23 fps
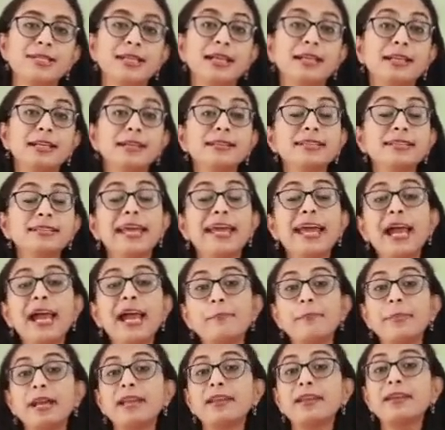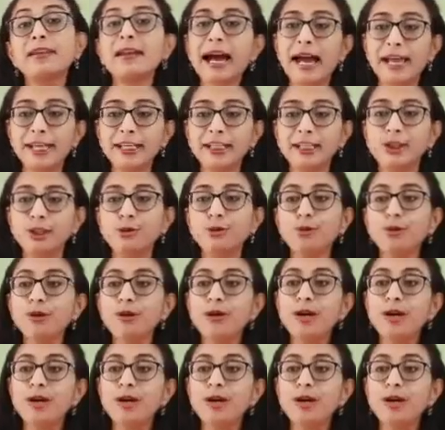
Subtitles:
That is, they had better IQ